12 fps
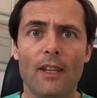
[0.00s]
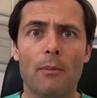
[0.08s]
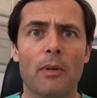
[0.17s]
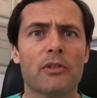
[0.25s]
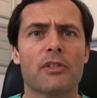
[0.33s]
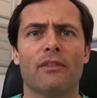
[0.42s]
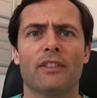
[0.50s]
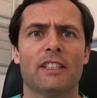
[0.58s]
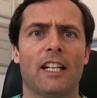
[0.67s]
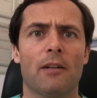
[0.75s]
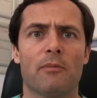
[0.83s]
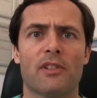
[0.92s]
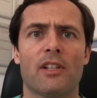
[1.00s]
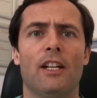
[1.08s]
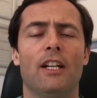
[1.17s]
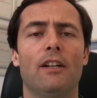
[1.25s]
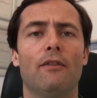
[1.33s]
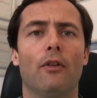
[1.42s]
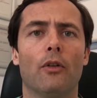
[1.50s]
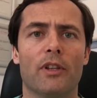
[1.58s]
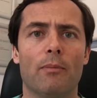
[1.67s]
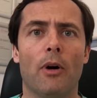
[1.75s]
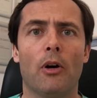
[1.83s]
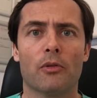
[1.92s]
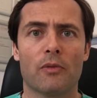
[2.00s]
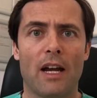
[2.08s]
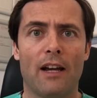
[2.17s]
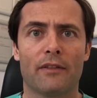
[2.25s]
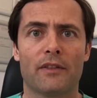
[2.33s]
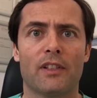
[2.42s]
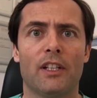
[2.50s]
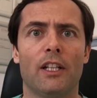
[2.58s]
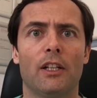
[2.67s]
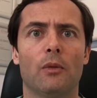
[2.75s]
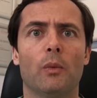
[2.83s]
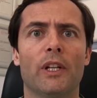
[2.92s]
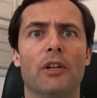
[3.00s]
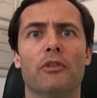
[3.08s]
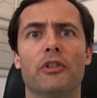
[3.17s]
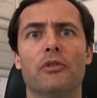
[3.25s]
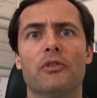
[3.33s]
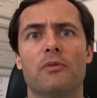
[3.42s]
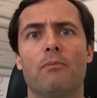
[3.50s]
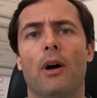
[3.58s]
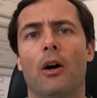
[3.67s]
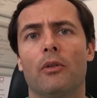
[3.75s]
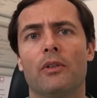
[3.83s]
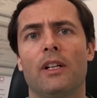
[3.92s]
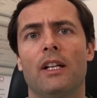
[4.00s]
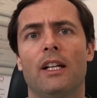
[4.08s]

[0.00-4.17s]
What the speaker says: Most of the times for the bone graft, we don't use bone